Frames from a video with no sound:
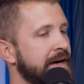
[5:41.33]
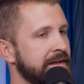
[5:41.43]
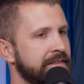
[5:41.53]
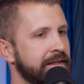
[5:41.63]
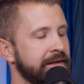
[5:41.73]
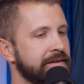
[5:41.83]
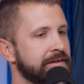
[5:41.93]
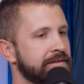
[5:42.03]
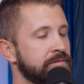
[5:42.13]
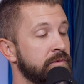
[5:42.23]
I
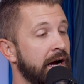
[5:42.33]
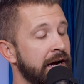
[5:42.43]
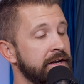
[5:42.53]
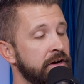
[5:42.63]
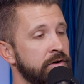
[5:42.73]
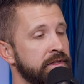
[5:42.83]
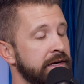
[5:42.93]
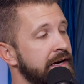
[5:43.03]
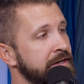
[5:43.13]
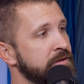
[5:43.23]
think I know
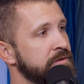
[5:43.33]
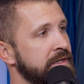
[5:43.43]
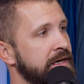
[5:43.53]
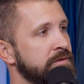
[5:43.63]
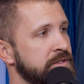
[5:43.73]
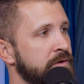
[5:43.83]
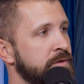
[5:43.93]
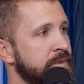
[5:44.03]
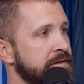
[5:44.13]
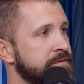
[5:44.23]
that I knew that I was
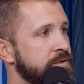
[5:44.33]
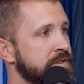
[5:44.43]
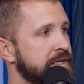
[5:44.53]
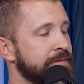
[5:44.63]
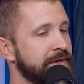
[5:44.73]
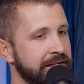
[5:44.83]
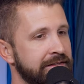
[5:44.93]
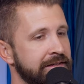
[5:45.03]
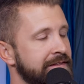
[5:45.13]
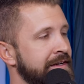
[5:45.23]
going back full time, and I
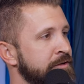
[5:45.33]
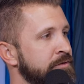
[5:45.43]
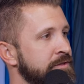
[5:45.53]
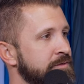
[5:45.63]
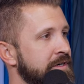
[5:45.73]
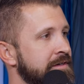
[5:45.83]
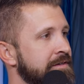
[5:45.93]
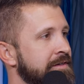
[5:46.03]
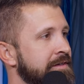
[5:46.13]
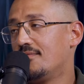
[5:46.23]
think they knew as well.